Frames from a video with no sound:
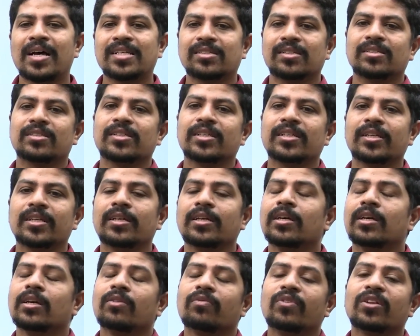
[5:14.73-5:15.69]
master's degree
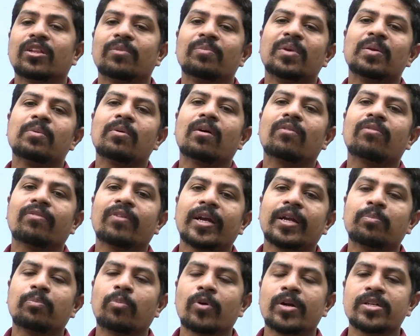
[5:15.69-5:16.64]
with minimum of
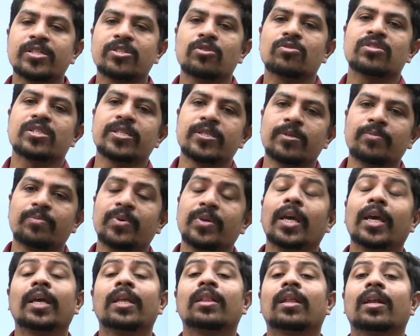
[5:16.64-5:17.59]
eight point zero C G P
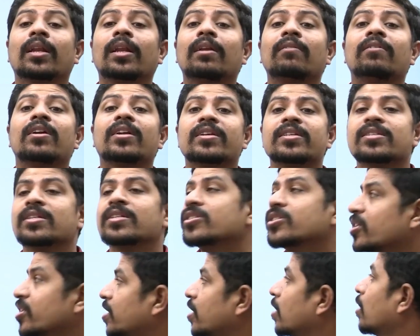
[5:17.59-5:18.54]
A in the relevant
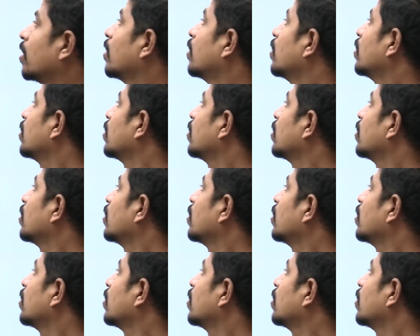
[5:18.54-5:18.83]
research area.